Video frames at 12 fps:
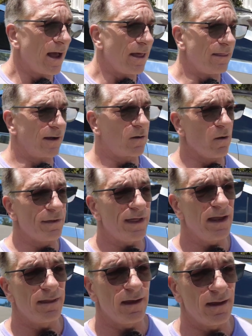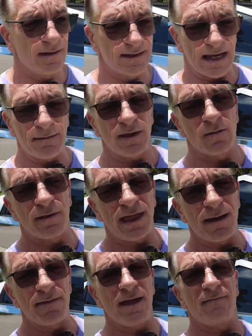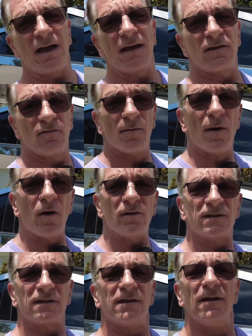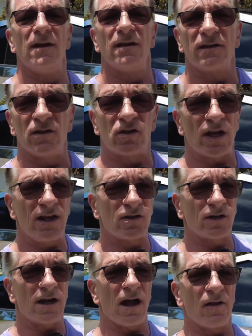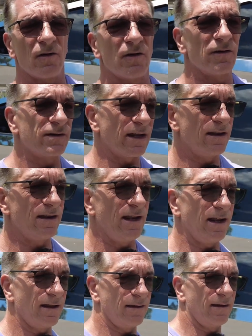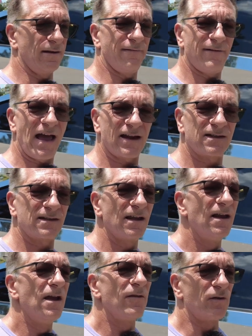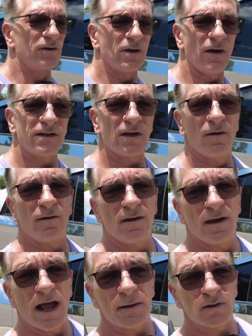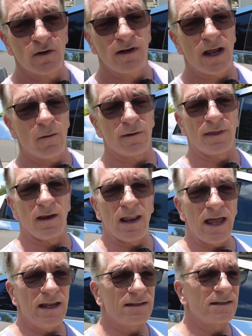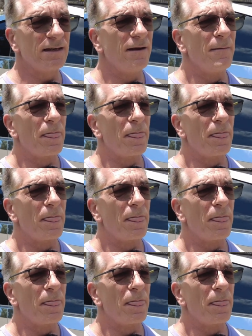the cool thing, same thing with them, they've got the remotes to change the colors and the effects. There's also an option you can get with the lights.